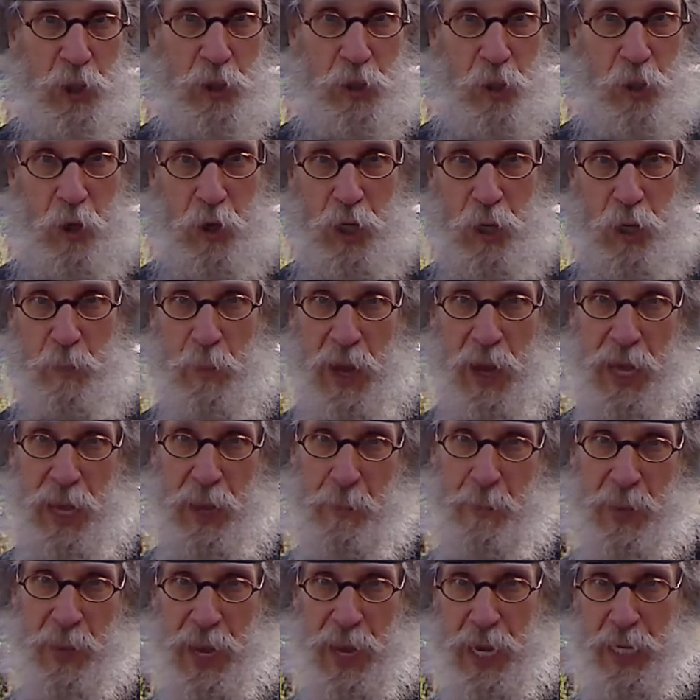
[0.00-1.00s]
was started
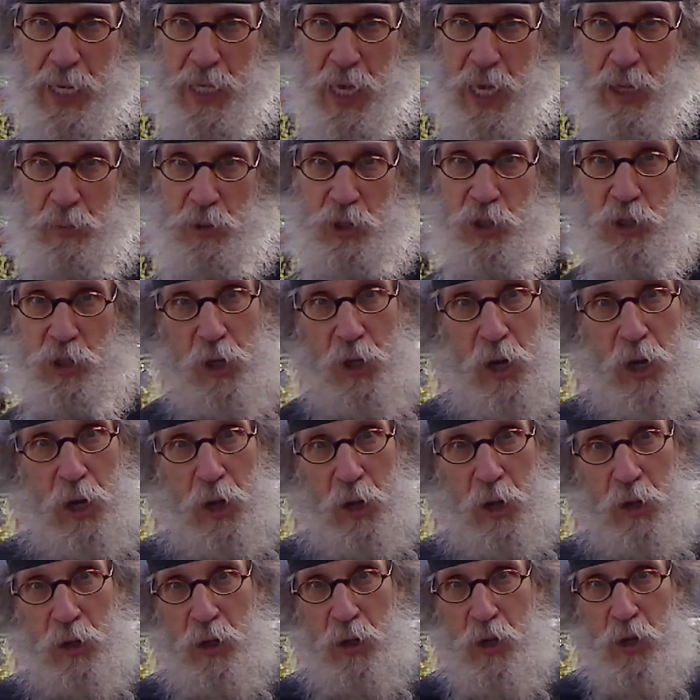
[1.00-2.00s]
by a man named
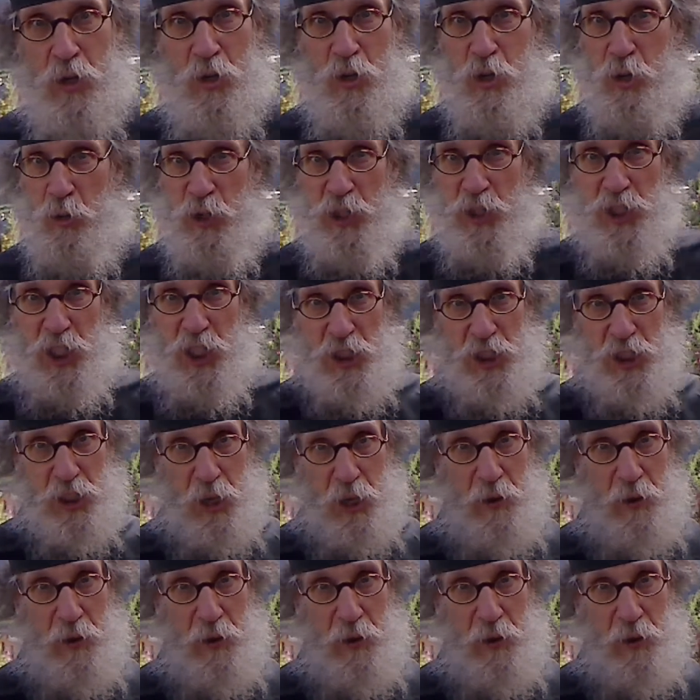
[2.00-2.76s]
Saul, who was a